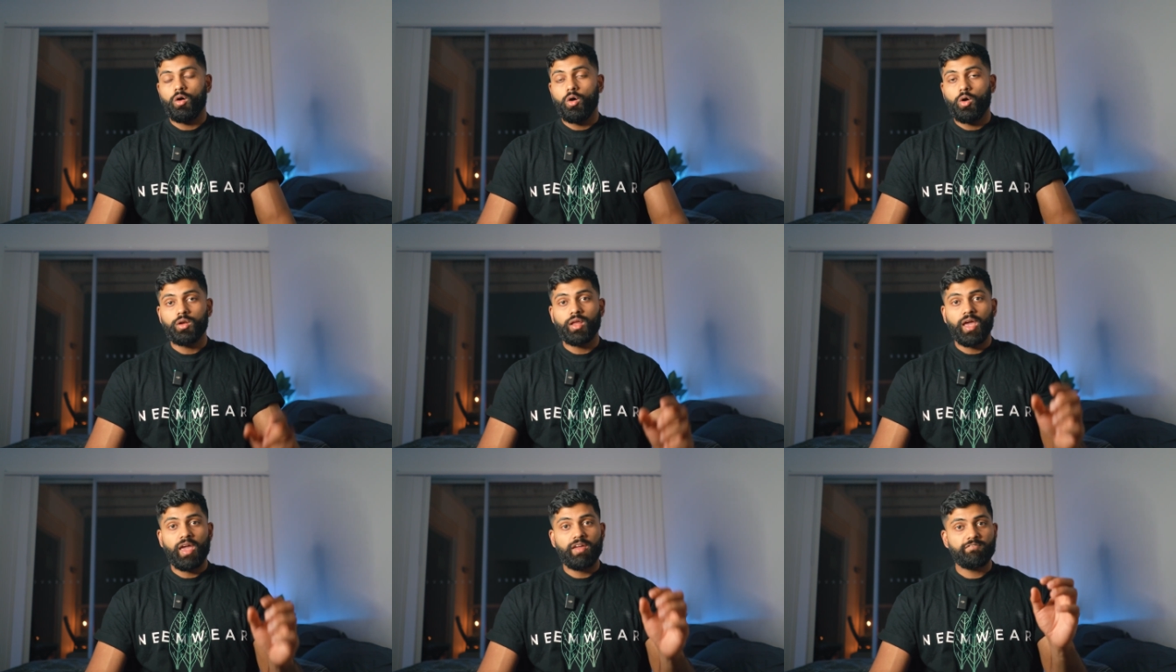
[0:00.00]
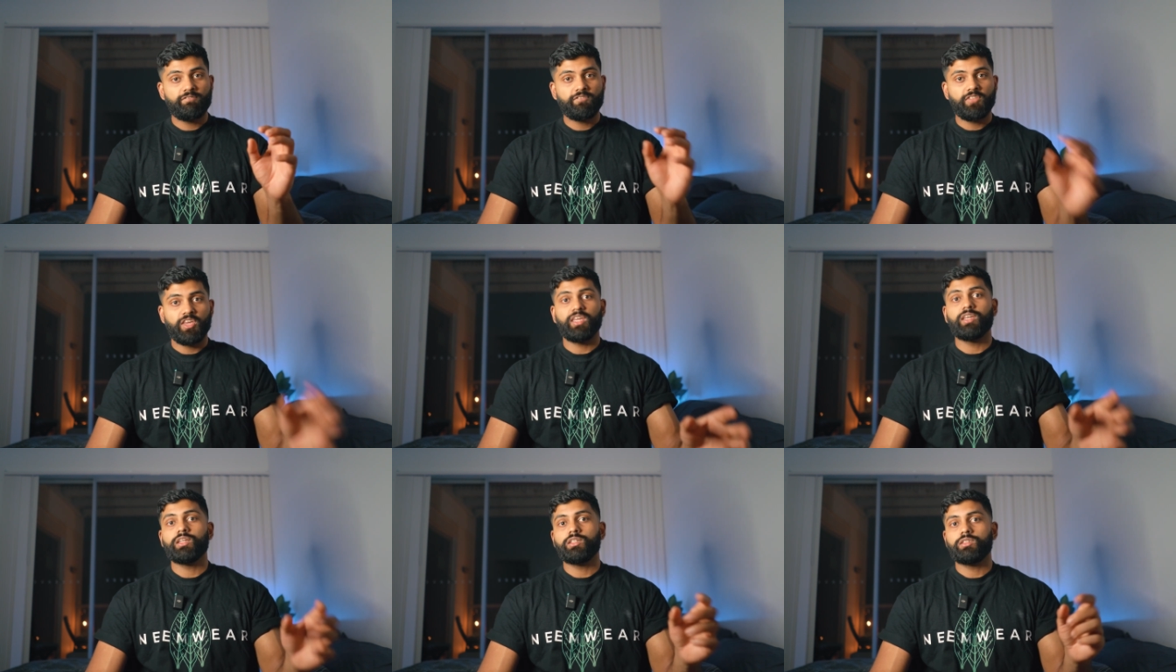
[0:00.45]
on a
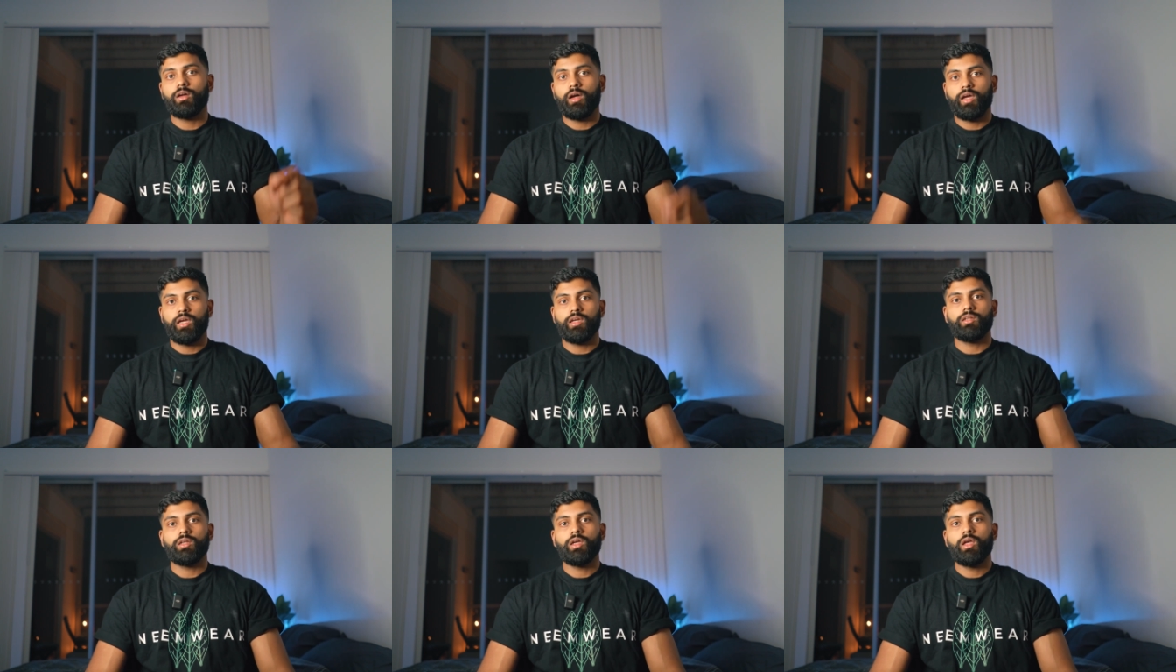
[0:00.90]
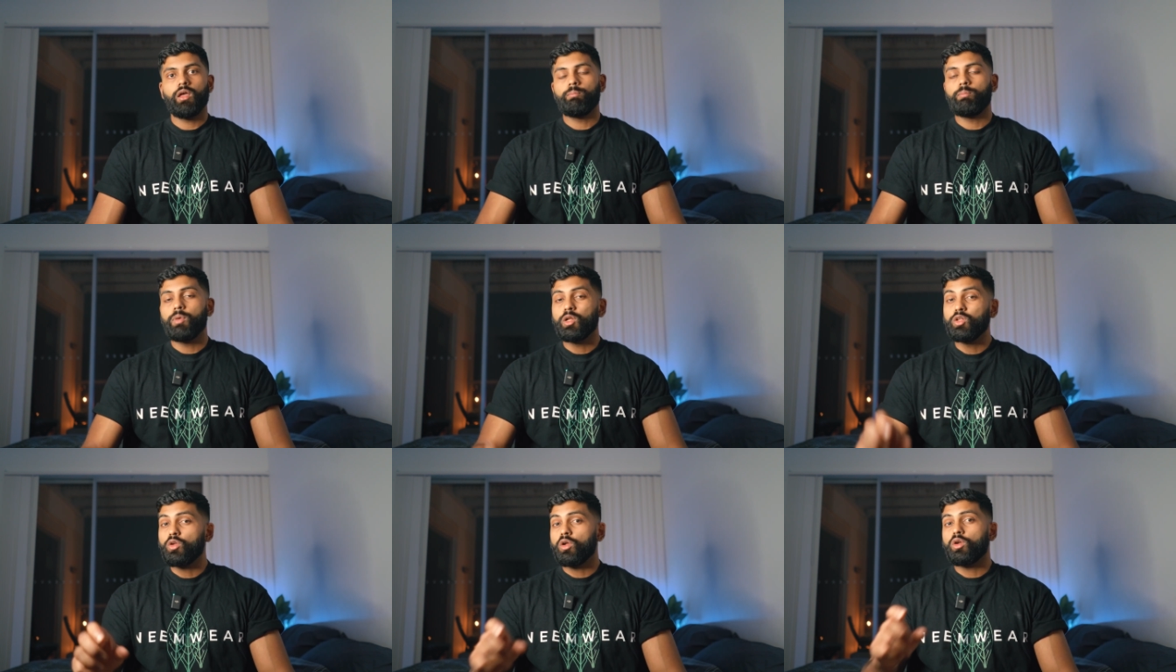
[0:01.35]
vegan diet,
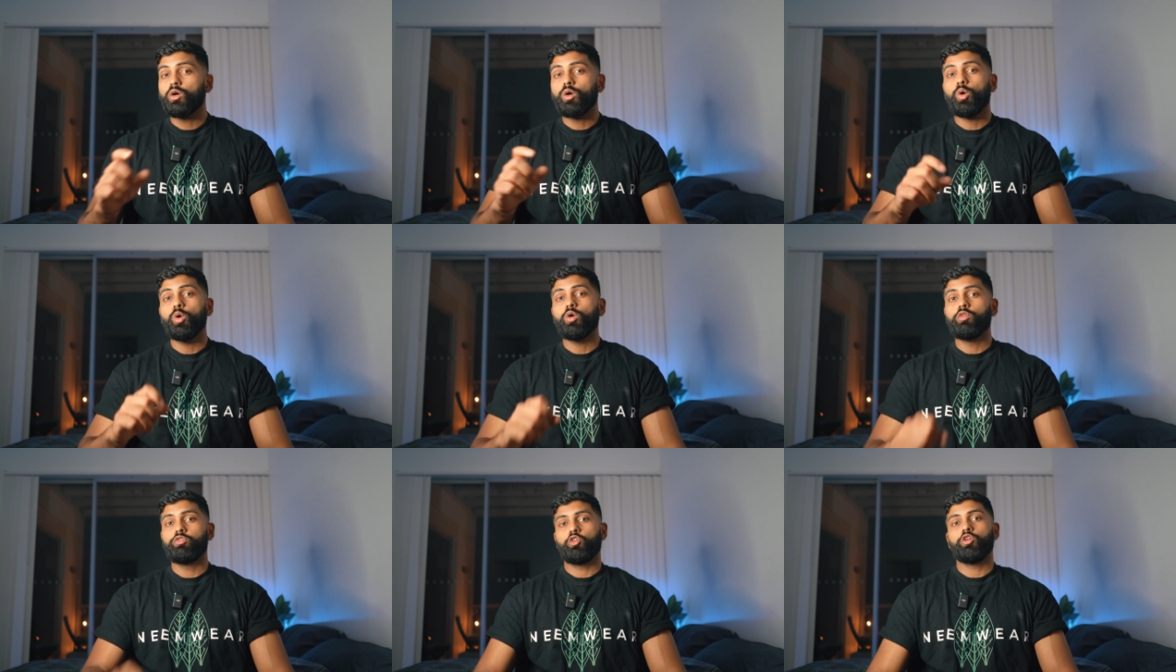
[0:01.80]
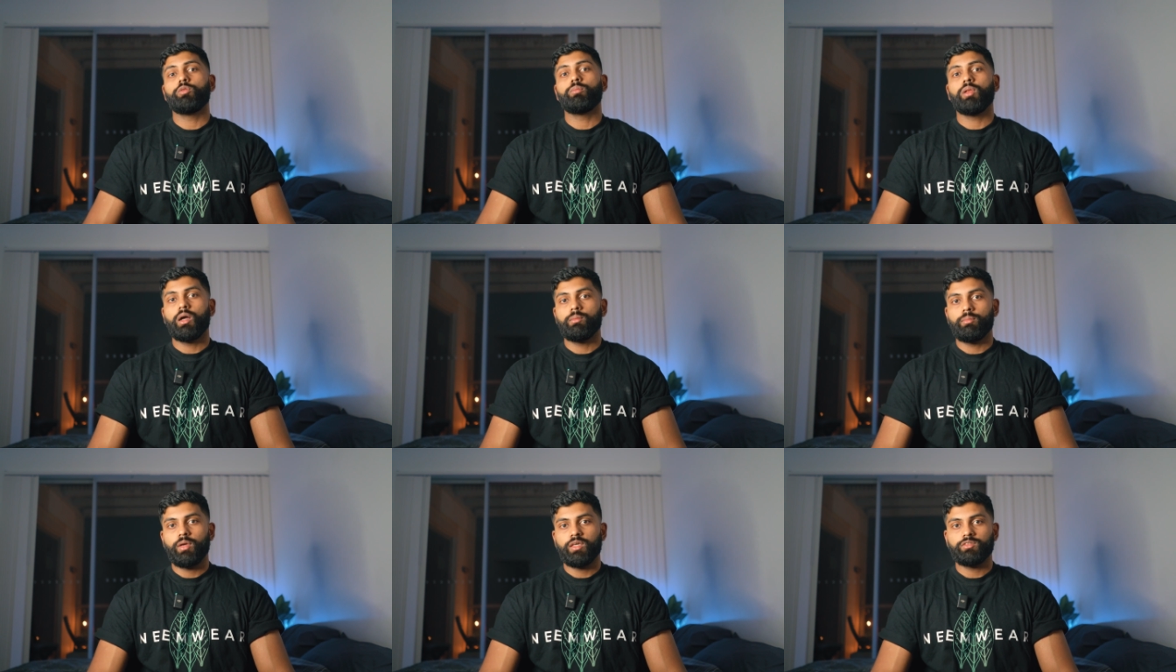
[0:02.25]
but not a whole food
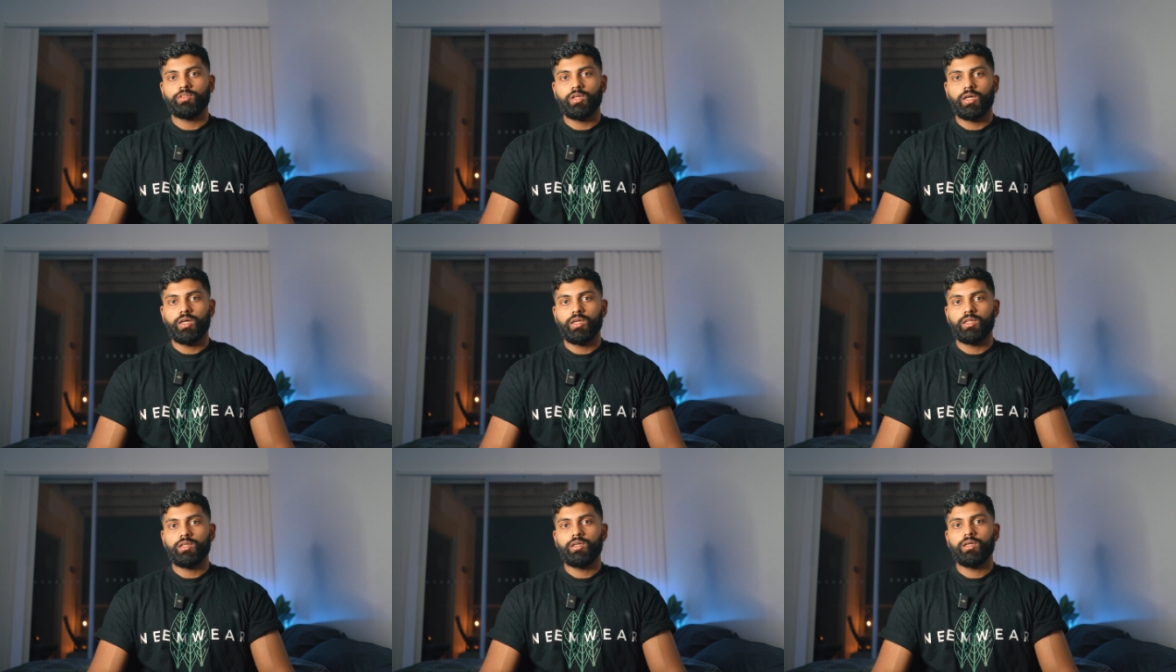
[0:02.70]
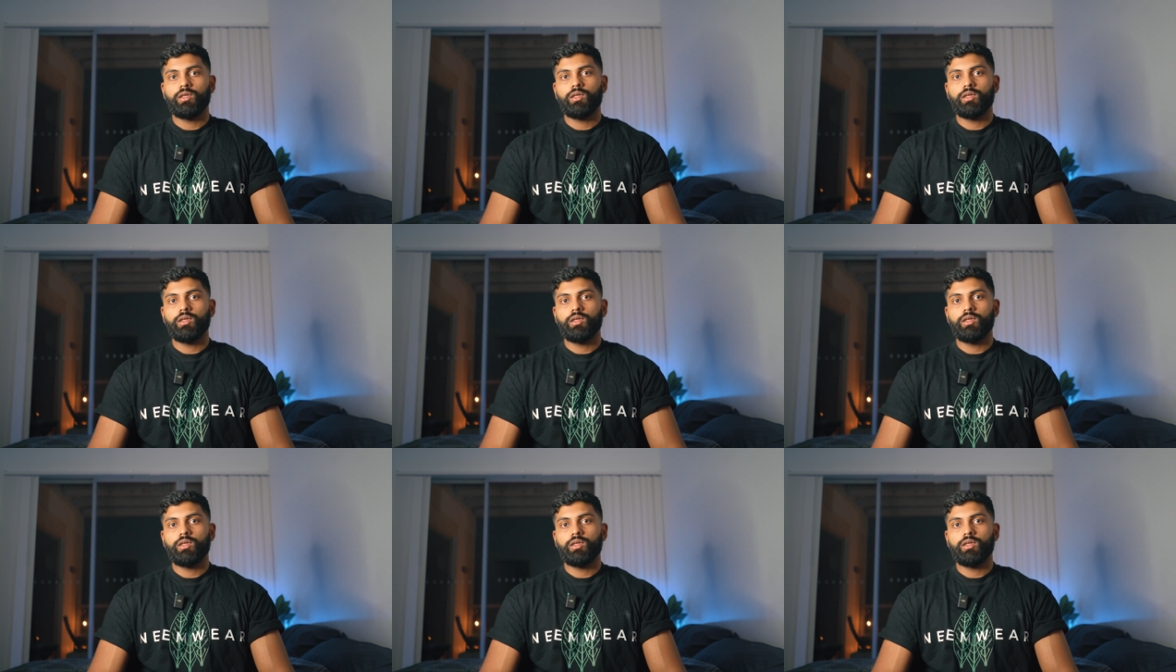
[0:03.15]
plant-based diet.